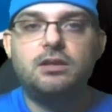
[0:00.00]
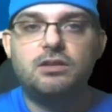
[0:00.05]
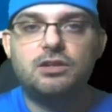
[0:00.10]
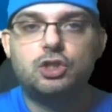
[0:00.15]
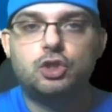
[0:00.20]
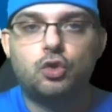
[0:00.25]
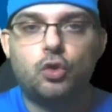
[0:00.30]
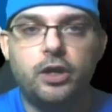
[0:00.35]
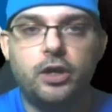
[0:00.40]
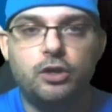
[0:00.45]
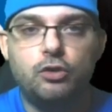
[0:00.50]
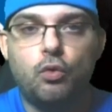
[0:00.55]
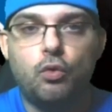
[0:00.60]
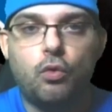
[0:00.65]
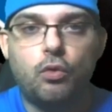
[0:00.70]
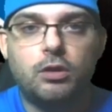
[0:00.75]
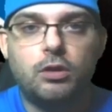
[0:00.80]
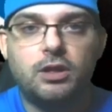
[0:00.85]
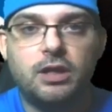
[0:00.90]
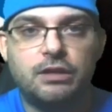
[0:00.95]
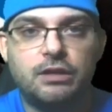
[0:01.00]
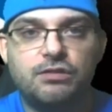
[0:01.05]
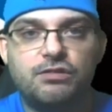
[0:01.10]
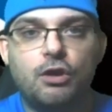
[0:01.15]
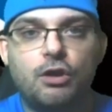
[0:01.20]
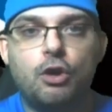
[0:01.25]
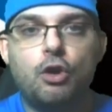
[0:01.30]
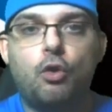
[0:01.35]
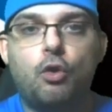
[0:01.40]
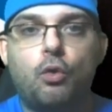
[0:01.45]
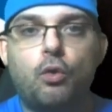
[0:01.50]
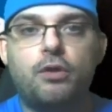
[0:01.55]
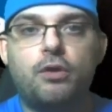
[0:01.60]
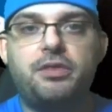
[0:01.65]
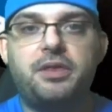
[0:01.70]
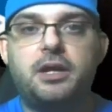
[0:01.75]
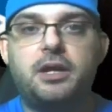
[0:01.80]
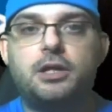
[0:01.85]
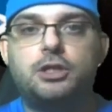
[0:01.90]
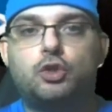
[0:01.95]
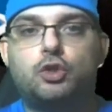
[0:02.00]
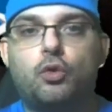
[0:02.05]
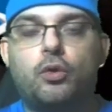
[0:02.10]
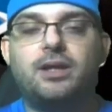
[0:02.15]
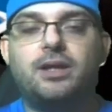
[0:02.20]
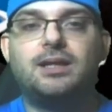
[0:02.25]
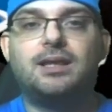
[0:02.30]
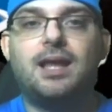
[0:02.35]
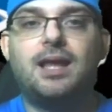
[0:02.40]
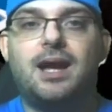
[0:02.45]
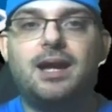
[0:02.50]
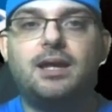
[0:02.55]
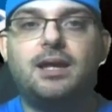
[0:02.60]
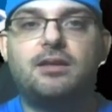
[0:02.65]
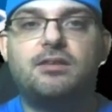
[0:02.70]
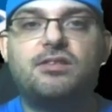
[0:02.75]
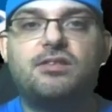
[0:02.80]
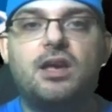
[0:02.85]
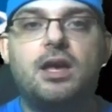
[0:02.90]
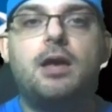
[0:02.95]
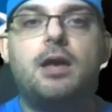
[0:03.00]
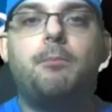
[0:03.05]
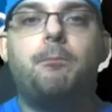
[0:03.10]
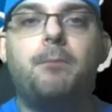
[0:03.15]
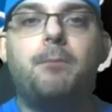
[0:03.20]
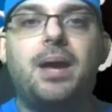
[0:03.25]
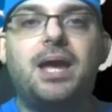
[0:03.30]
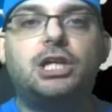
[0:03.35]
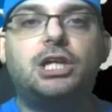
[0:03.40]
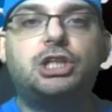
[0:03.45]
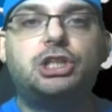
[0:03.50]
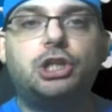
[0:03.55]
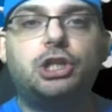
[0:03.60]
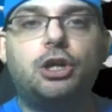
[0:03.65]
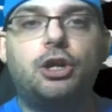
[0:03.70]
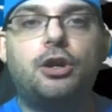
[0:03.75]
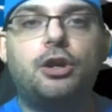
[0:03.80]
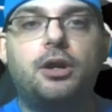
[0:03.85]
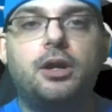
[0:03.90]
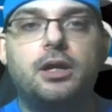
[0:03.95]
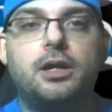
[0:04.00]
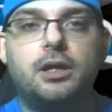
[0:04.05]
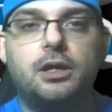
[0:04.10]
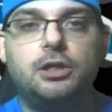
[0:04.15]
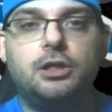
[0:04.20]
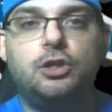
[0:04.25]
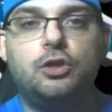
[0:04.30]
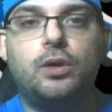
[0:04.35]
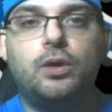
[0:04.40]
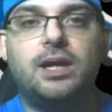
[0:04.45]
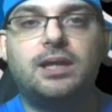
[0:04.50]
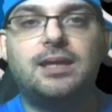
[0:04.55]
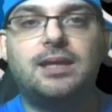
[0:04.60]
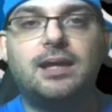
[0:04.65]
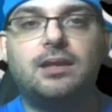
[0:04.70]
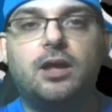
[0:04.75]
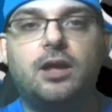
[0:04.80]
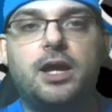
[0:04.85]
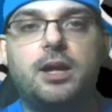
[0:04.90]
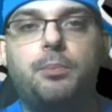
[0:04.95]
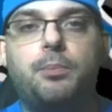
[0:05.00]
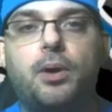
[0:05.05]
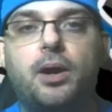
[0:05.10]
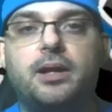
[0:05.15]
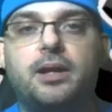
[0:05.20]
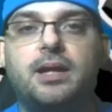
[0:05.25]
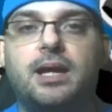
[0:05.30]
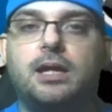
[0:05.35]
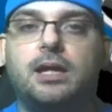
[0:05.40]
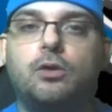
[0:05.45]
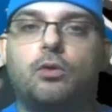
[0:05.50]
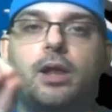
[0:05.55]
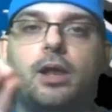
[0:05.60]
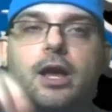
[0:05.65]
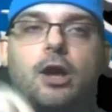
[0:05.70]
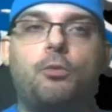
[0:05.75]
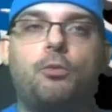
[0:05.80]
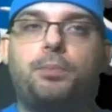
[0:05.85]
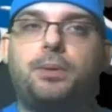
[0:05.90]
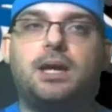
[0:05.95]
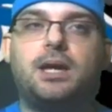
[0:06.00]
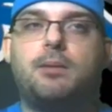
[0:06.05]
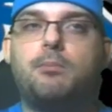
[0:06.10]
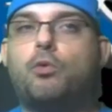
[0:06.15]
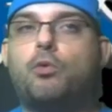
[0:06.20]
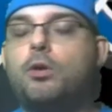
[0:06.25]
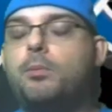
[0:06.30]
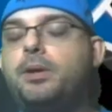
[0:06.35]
Detroit, New Orleans, or the Detroit Lions. Make sure you hit that like button and it will help get more